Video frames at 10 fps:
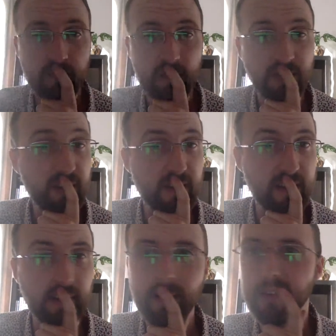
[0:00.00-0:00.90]
I say
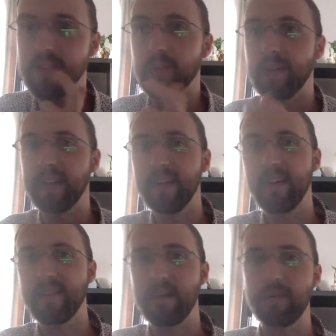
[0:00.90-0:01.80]
tonight, it's not really
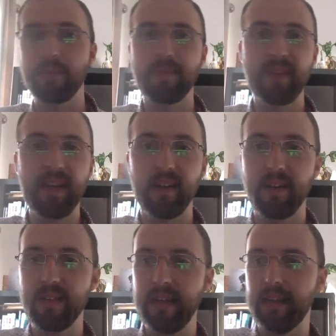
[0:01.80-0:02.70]
nighttime, it's daylight,
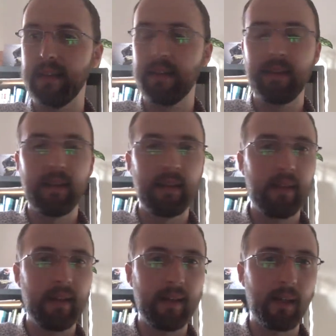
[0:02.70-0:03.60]
isn't it?
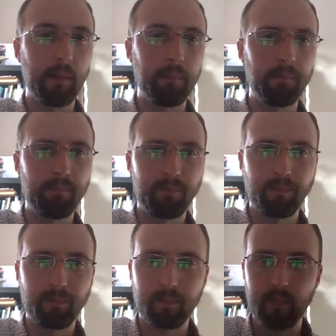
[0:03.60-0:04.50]
But
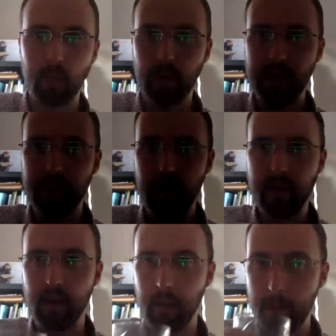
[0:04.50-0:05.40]
we'll get going.